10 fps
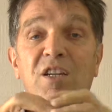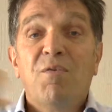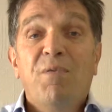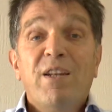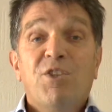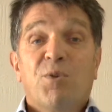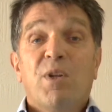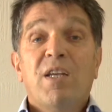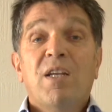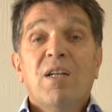And
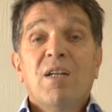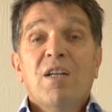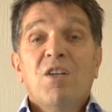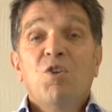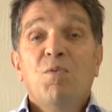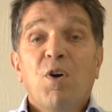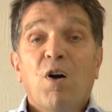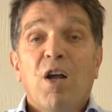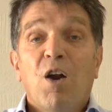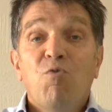eventually, you've
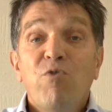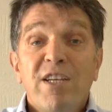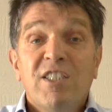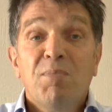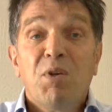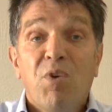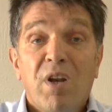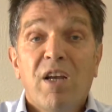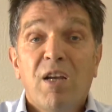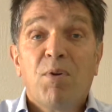got a reasonably
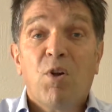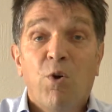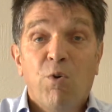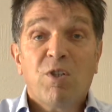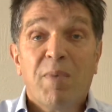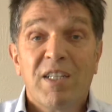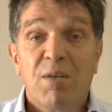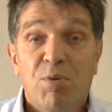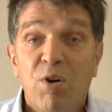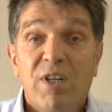reliable
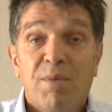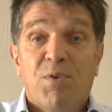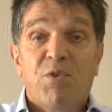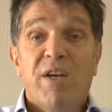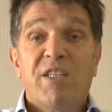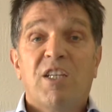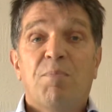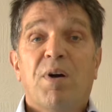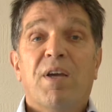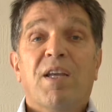automatic program for riding your
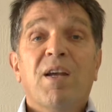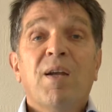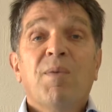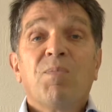bike.